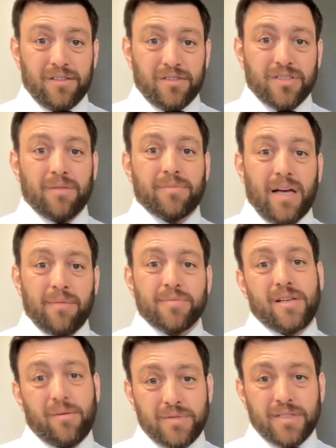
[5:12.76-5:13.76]
sometimes
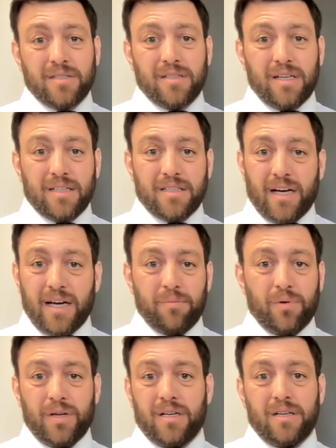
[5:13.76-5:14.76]
comes a time
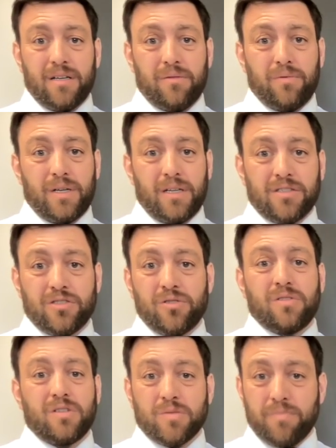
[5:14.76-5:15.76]
when a
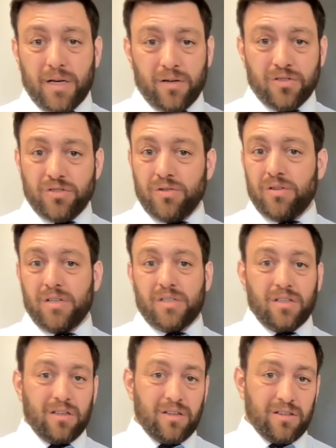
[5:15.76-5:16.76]
student is better suited
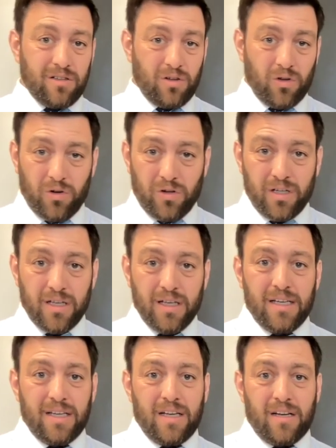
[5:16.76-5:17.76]
to learn
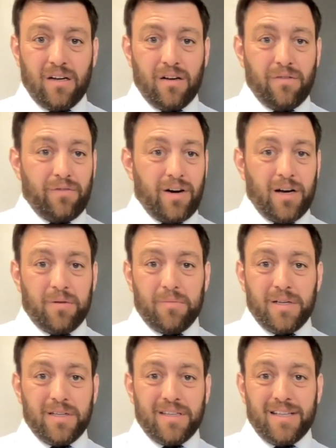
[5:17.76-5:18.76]
in an
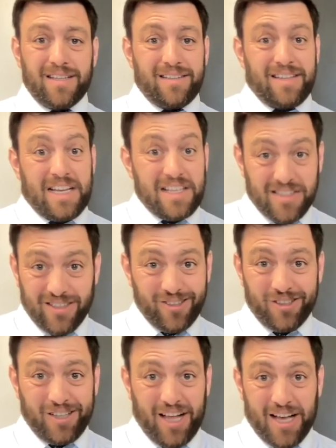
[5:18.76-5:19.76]
environment that isn't
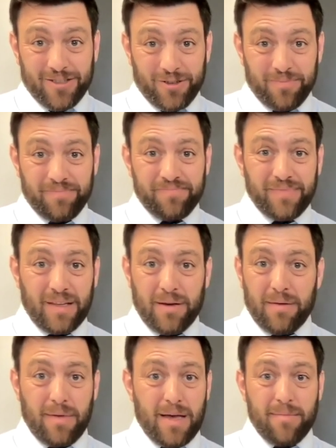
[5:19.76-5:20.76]
your classroom.
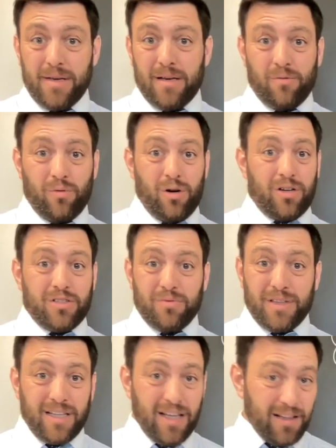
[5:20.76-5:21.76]
Maybe it works
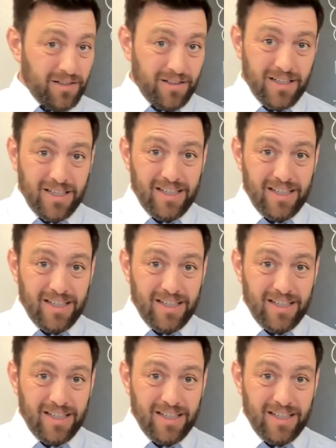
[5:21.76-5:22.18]
with another